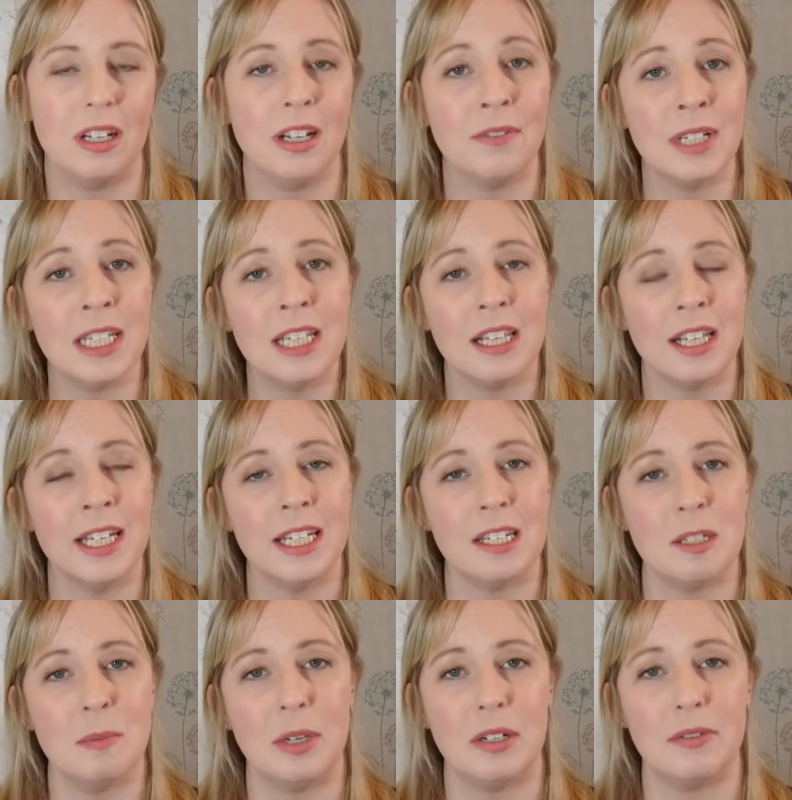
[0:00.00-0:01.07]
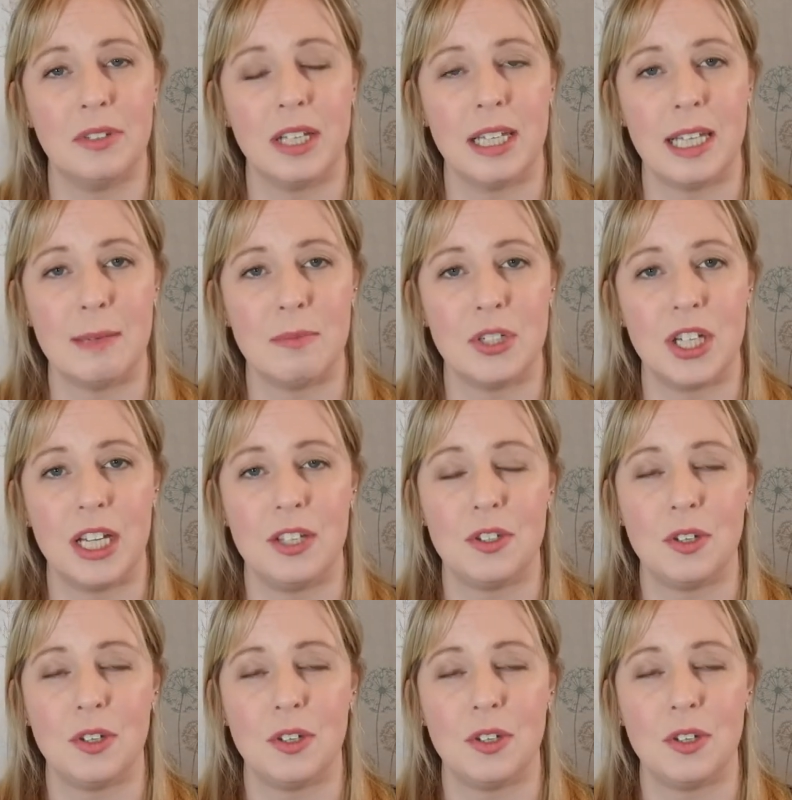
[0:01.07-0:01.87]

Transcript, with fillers: and I really liked the butterfly lampshade